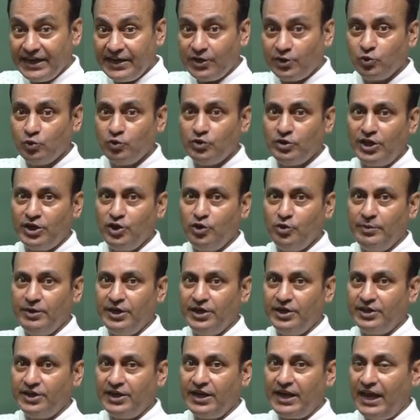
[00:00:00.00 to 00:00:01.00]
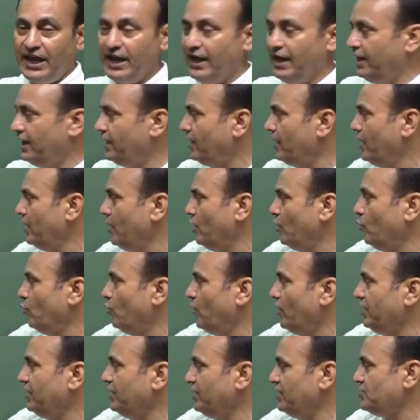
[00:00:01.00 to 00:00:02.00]
to the numerator and
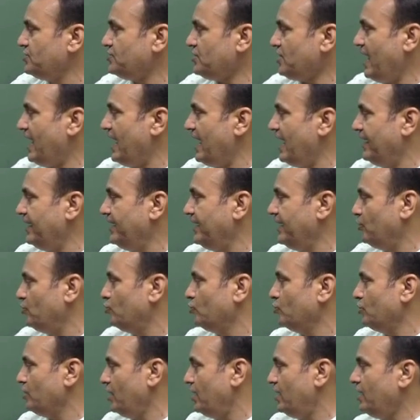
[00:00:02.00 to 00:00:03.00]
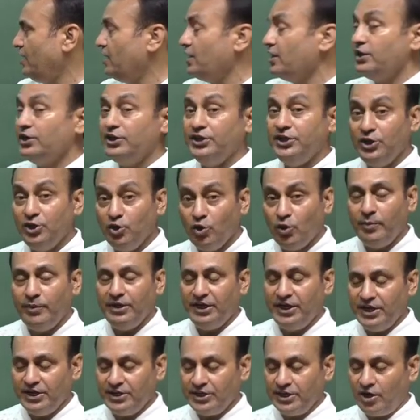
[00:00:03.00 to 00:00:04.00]
1 is added to the
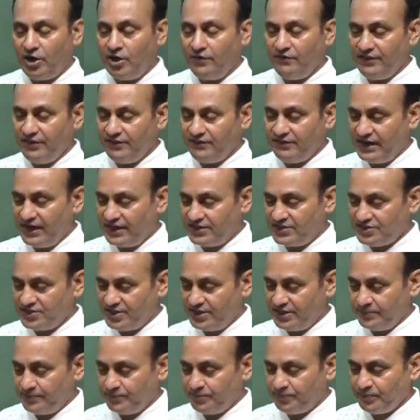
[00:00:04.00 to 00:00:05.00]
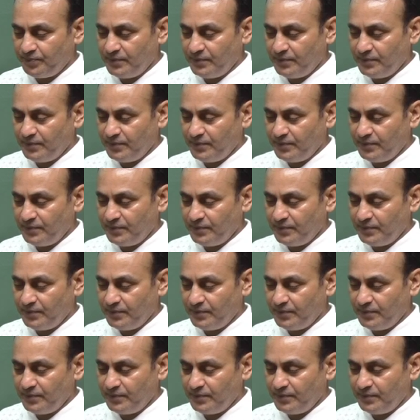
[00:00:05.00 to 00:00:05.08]
denominator of a fraction,